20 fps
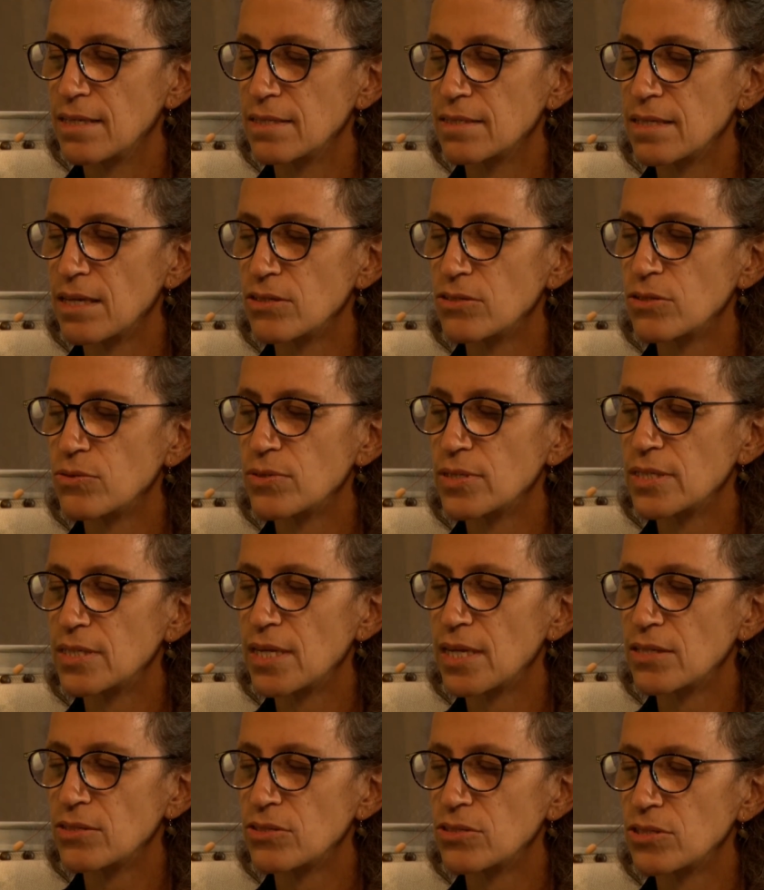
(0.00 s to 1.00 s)
Set your
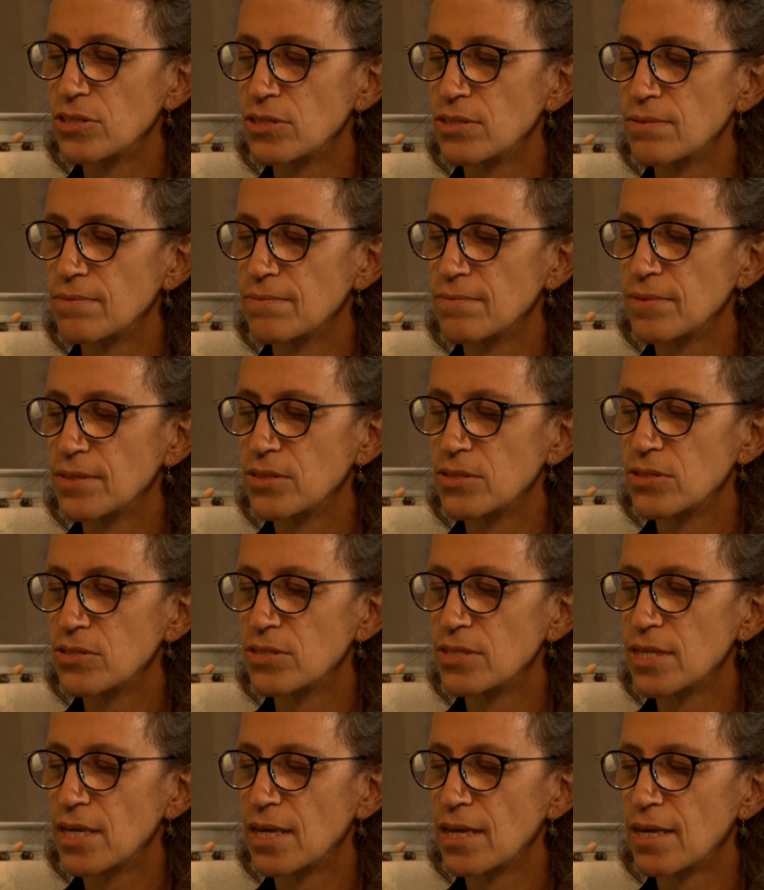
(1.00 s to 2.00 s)
intention. Just